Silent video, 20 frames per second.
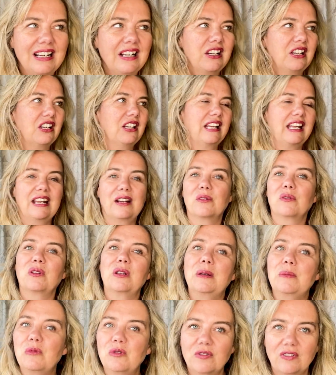you can't
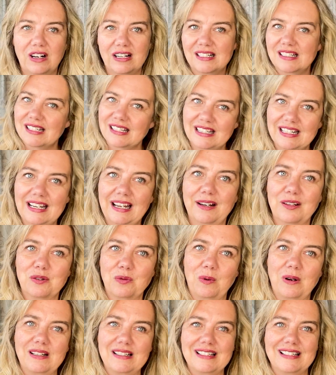really move on to the next
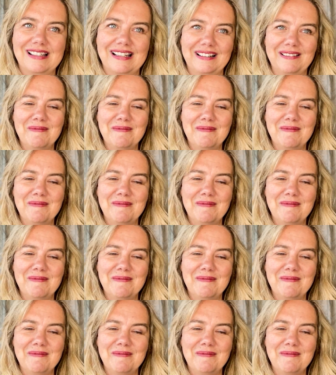ones.